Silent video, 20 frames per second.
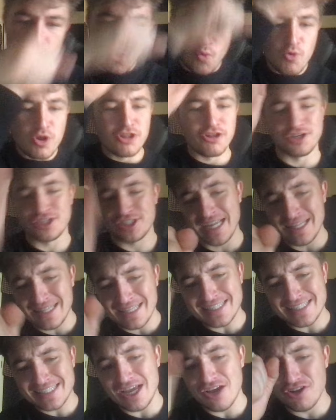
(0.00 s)
We either set
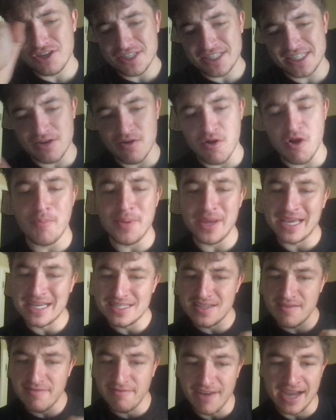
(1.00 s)
this cell to 0 because
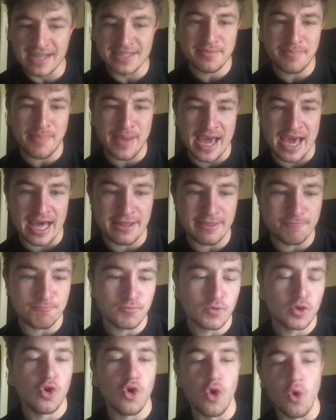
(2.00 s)
it finds a path,
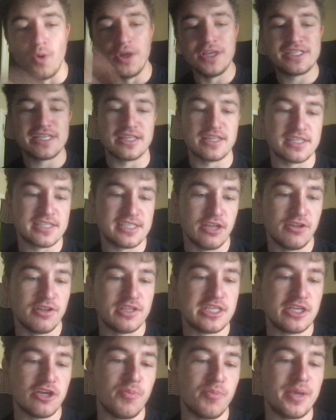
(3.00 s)
or we set the cell to
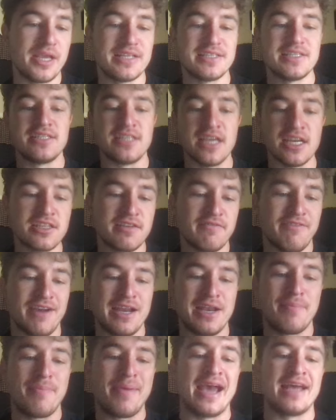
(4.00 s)
0 because it doesn't
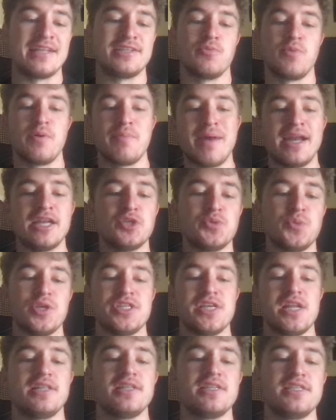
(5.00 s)
find a path, so we might as well
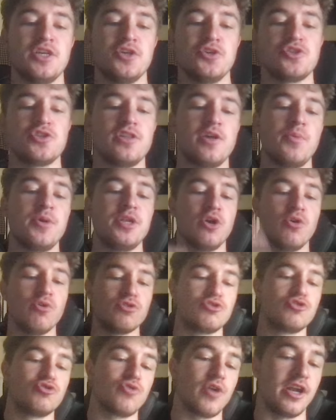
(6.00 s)
set it to 0 so that we don't
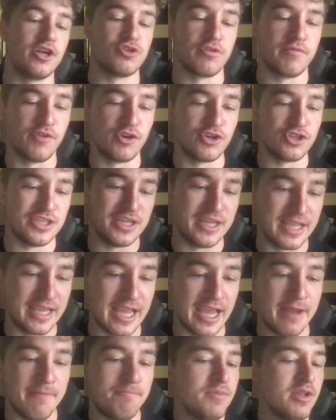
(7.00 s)
try to traverse it
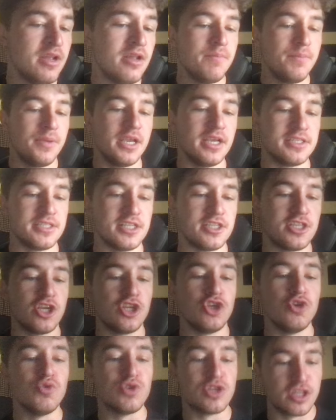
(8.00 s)
again because it's a
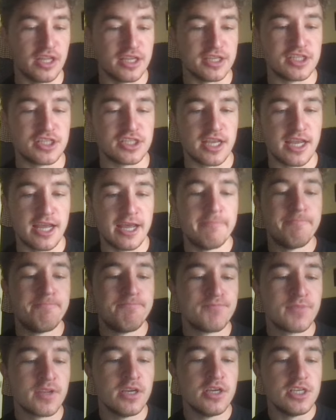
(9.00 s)
useless
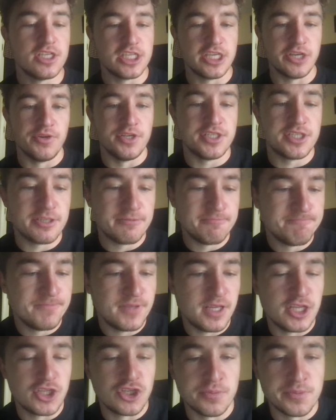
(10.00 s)
series
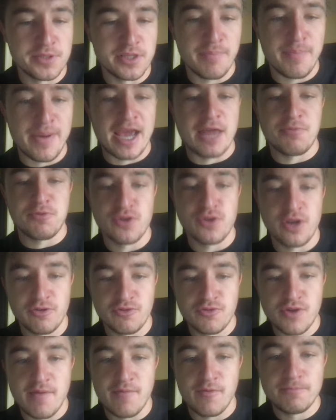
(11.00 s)
in terms of the path we're trying to
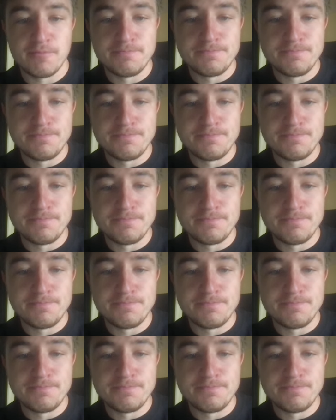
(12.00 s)
travel.